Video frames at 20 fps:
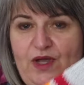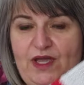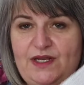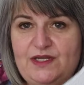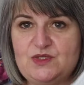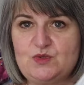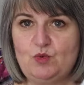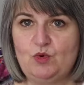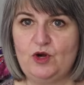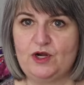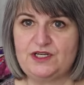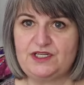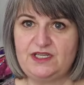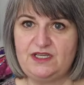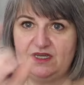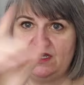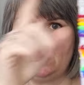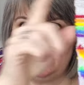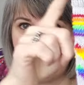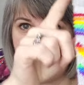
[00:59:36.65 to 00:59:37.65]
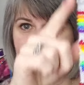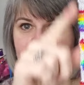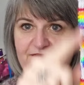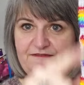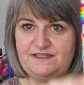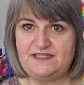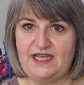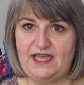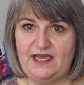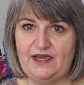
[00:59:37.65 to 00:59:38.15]
It is worked
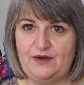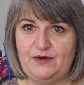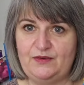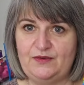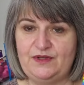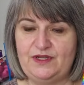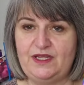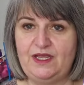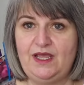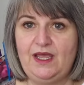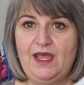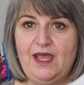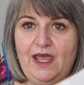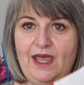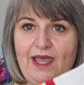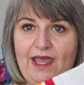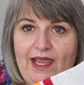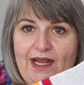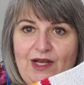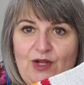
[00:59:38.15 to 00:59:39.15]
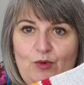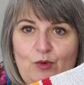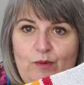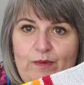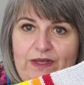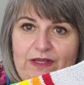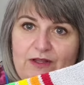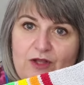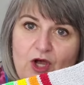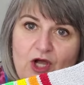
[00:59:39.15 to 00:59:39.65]
cuff down and it will
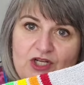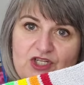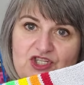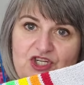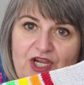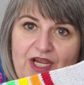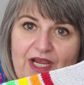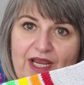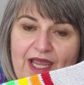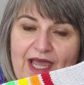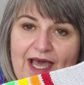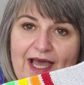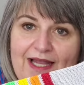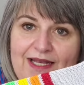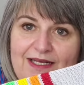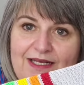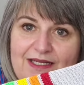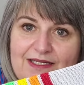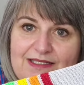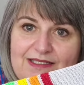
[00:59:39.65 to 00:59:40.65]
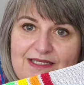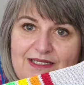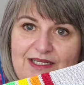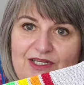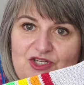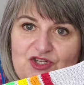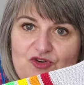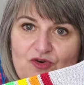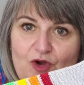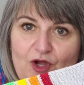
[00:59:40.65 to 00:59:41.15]
be launching at Knit
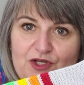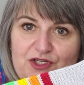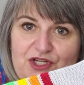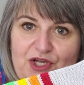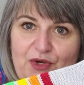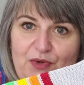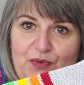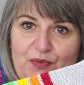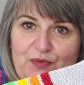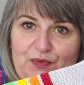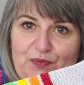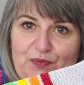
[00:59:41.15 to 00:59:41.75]
City, Toronto.